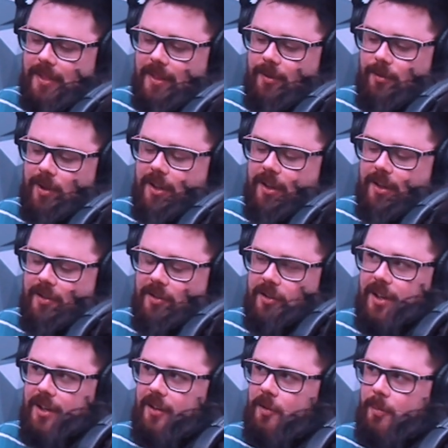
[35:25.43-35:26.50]
we did a
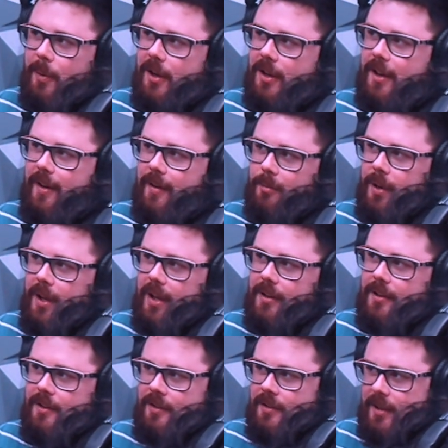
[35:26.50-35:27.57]
Seed and Spark
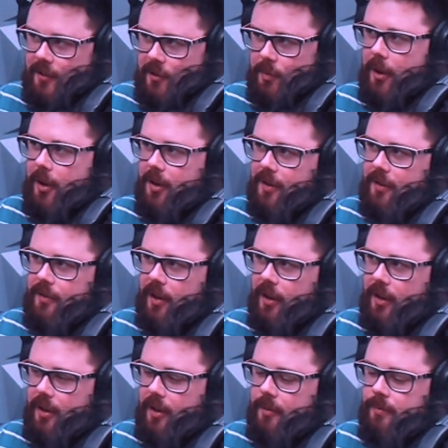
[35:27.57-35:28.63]
campaign. Seed and Spark is
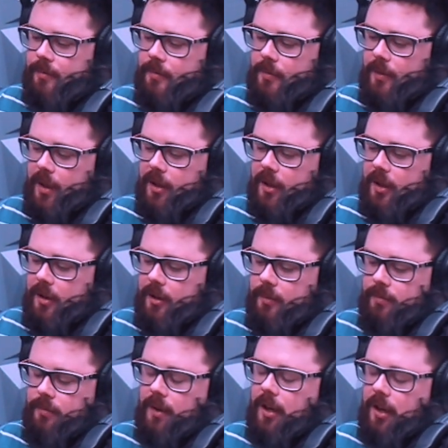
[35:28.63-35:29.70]
like a
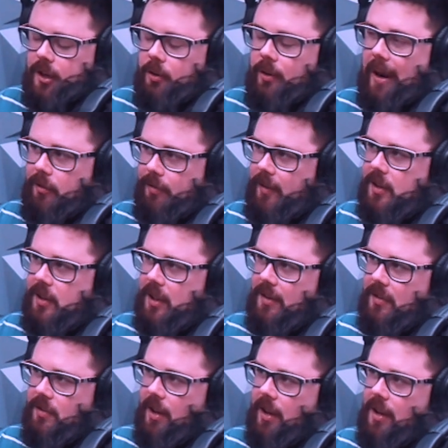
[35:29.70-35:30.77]

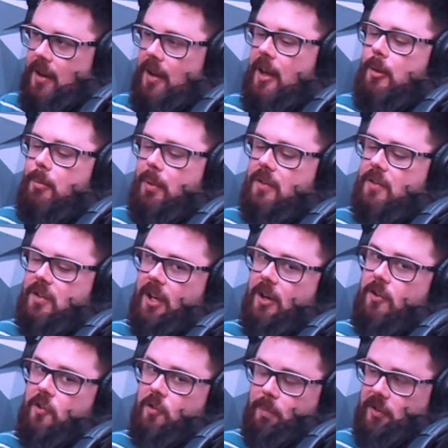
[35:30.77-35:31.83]
crowdfunding site, but it's
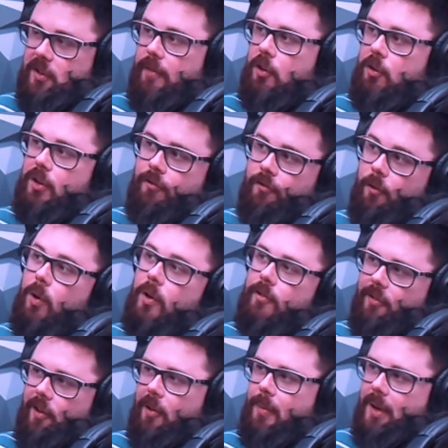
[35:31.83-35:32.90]
geared specifically for
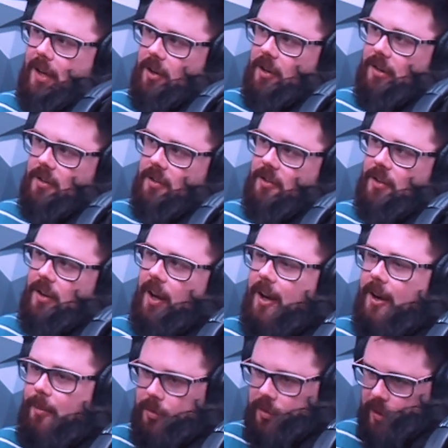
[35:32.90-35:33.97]
filmmakers.
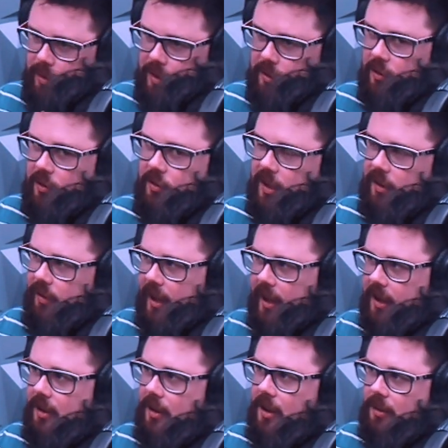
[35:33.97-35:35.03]
So you just see
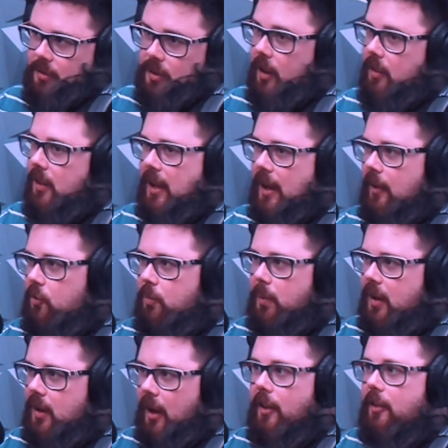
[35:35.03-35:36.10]
like nothing else
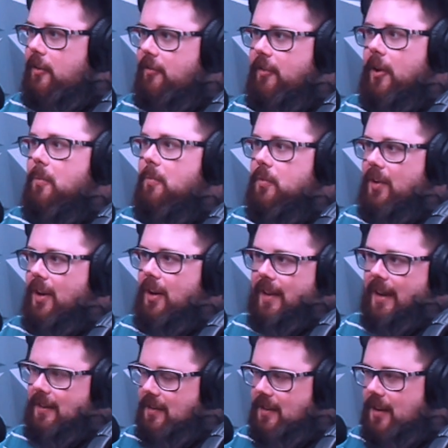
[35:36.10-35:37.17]
but other films on
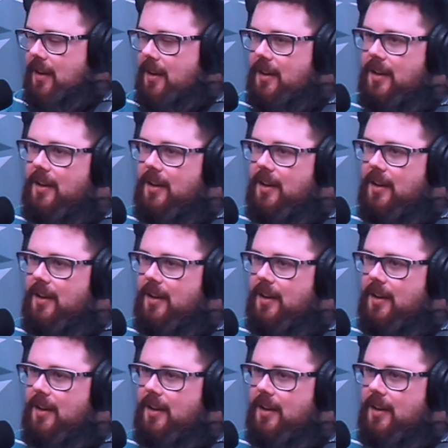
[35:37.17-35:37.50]
that site.